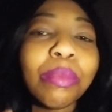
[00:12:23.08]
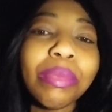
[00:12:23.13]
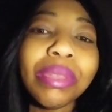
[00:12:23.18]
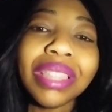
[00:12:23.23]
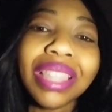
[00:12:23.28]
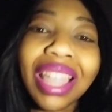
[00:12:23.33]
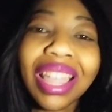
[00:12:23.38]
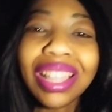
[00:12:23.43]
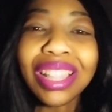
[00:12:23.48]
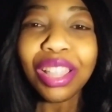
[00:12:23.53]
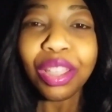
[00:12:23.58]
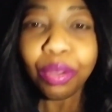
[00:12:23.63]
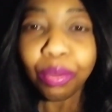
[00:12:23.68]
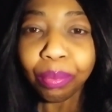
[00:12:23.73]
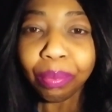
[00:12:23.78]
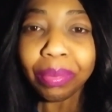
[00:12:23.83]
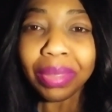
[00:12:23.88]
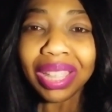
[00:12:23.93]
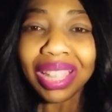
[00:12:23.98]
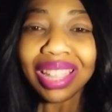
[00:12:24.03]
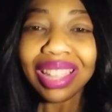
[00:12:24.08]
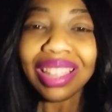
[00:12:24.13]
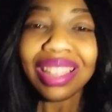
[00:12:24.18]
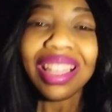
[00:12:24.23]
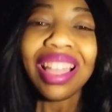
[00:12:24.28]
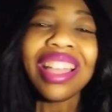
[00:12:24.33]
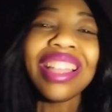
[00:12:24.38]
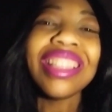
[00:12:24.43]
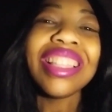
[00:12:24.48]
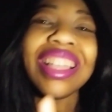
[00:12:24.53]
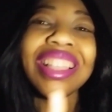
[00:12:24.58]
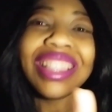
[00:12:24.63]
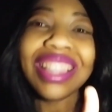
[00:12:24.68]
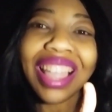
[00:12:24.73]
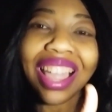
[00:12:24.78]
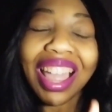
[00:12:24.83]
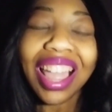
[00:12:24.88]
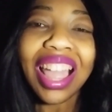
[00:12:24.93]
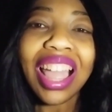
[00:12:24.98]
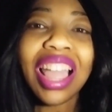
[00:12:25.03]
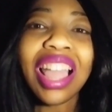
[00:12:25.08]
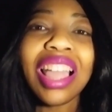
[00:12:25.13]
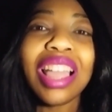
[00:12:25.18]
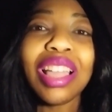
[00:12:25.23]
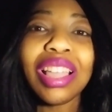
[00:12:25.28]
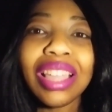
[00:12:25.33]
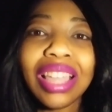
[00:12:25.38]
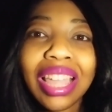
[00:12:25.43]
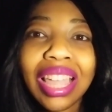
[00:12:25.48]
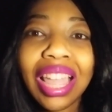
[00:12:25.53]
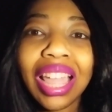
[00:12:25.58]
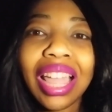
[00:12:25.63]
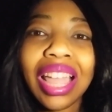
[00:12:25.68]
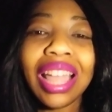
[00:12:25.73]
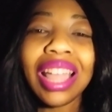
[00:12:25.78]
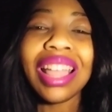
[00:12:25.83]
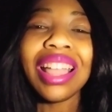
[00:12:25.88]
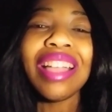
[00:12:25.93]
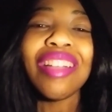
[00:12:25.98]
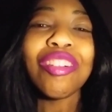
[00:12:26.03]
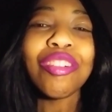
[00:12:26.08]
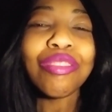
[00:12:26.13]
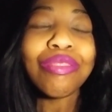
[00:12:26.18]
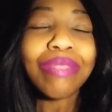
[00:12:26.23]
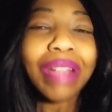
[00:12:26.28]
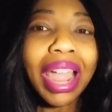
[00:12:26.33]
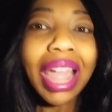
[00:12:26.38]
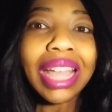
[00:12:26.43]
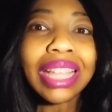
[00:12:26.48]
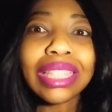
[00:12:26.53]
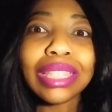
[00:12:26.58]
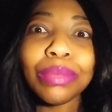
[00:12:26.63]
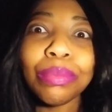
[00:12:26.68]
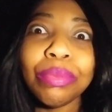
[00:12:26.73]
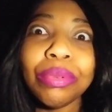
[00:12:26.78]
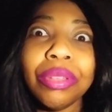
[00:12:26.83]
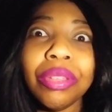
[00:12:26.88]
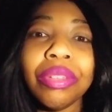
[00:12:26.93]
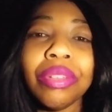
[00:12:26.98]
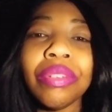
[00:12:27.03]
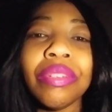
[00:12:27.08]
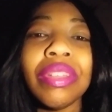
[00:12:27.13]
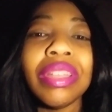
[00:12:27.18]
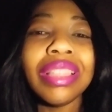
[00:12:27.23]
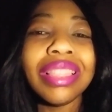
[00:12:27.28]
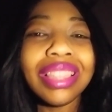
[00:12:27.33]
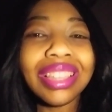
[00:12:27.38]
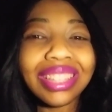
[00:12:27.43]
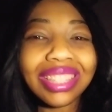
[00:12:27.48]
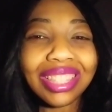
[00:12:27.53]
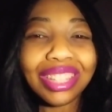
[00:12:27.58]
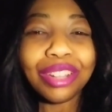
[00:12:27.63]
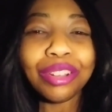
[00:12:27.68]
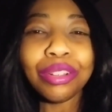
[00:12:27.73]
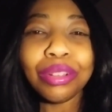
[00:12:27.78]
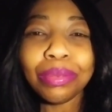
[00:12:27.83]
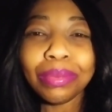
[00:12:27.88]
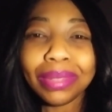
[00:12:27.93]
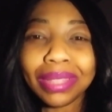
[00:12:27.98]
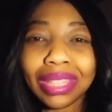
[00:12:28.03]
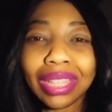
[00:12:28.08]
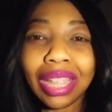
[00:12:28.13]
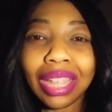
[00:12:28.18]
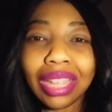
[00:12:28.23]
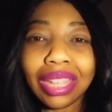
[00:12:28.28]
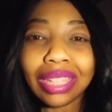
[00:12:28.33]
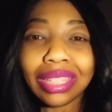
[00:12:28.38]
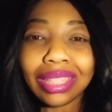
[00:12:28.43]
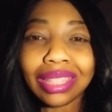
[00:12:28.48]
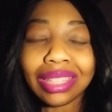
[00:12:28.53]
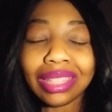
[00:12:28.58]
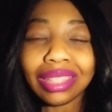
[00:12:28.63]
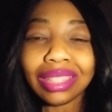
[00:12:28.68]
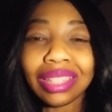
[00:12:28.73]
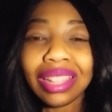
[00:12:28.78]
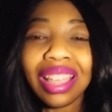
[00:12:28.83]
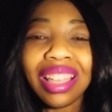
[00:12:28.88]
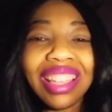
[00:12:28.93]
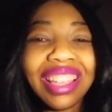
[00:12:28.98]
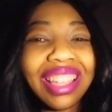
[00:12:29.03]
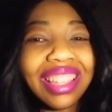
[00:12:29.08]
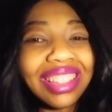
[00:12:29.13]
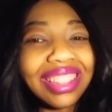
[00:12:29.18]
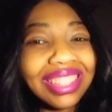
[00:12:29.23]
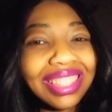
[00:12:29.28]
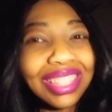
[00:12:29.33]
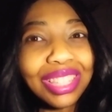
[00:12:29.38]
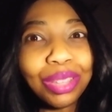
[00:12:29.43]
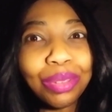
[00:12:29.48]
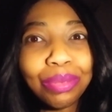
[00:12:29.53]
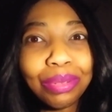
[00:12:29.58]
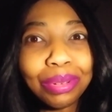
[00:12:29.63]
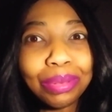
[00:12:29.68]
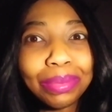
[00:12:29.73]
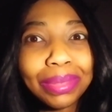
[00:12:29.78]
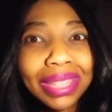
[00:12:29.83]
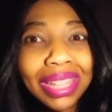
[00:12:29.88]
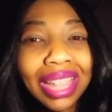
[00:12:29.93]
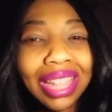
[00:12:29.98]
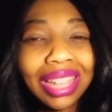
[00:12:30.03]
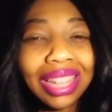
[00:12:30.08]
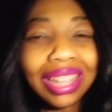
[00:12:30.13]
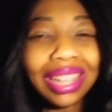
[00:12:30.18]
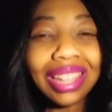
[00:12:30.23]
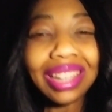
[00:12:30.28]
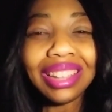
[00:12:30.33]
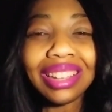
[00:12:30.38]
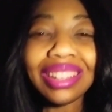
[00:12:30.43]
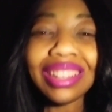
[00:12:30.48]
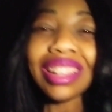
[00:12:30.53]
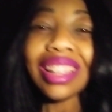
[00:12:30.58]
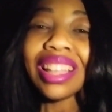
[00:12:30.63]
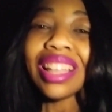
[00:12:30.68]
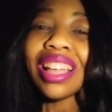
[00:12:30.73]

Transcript: But that don't mean that they can't rise above their circumstances. You see what I'm saying?